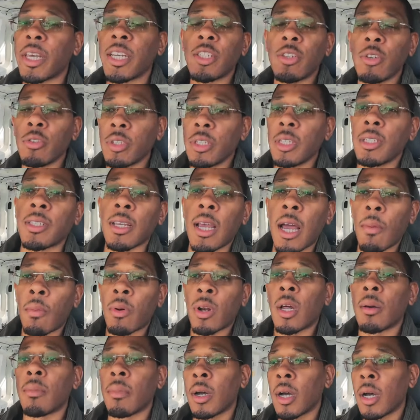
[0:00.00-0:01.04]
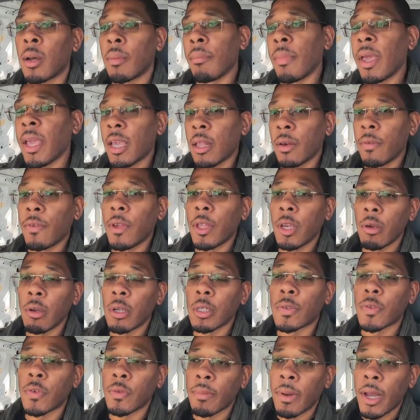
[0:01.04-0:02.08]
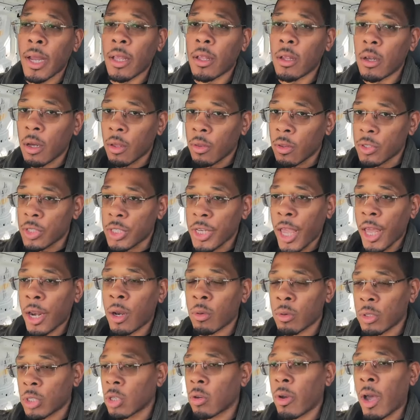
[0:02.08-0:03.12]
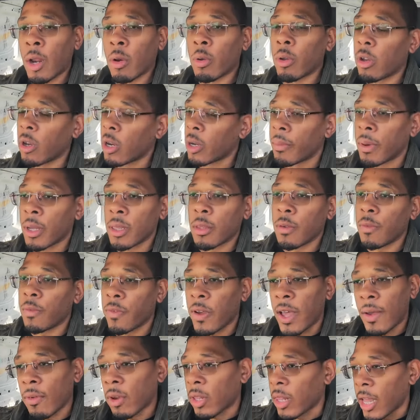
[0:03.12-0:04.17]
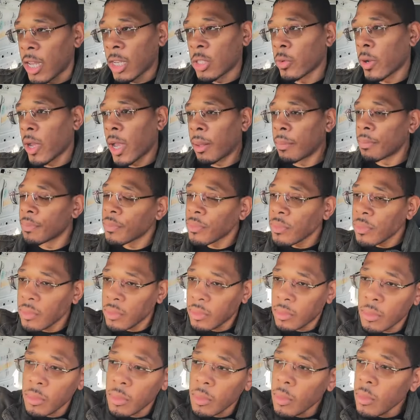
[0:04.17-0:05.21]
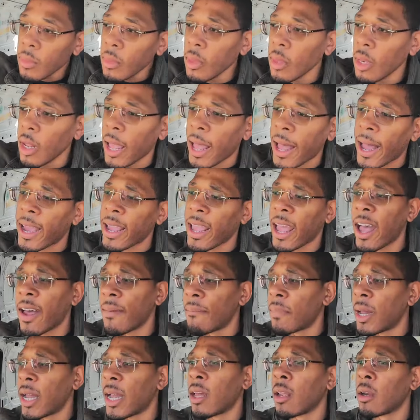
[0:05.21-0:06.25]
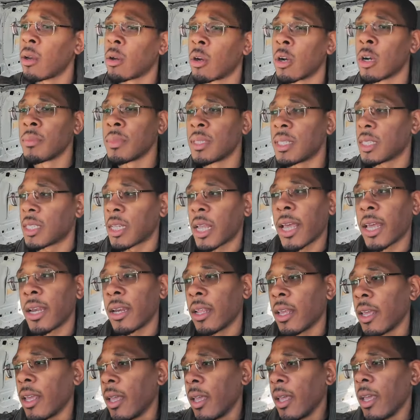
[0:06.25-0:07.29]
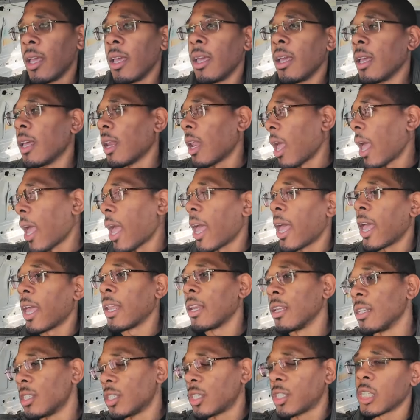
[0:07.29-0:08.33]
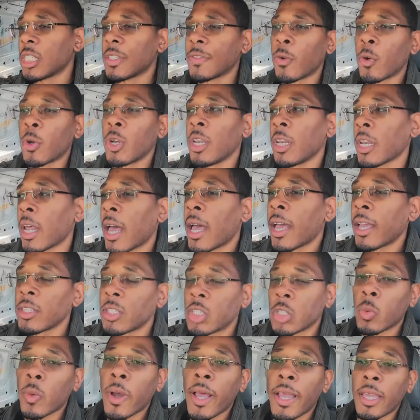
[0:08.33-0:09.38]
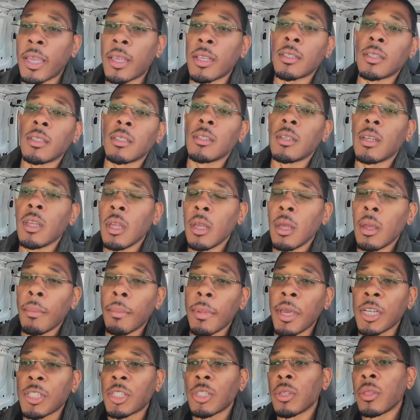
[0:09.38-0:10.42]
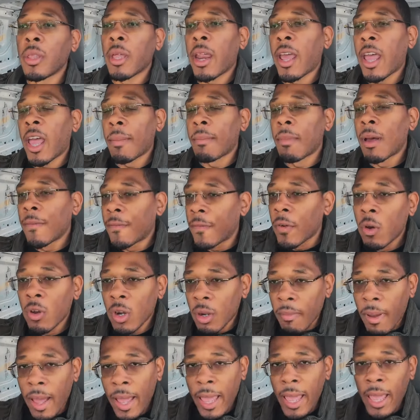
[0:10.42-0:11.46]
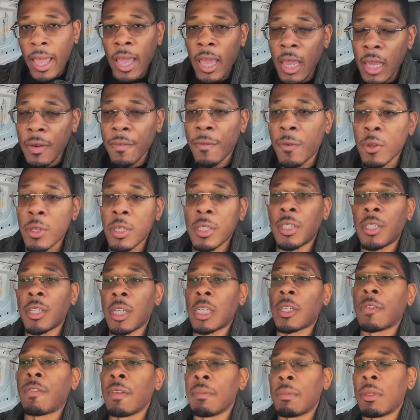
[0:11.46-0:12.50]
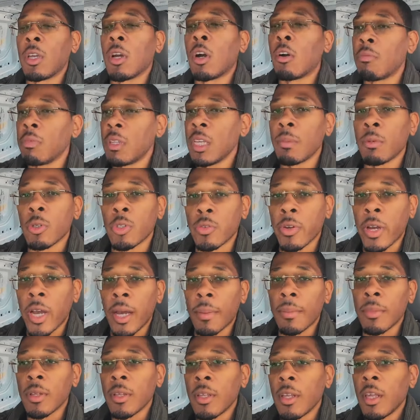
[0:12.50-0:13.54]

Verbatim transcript: That's usually time when I'm up making videos for my other channel, so I don't care about the 5 o'clock drop. I have my alarm set at 6.49 so I can make sure that I have my phone in my hand for the 6.50 Home Depot drop.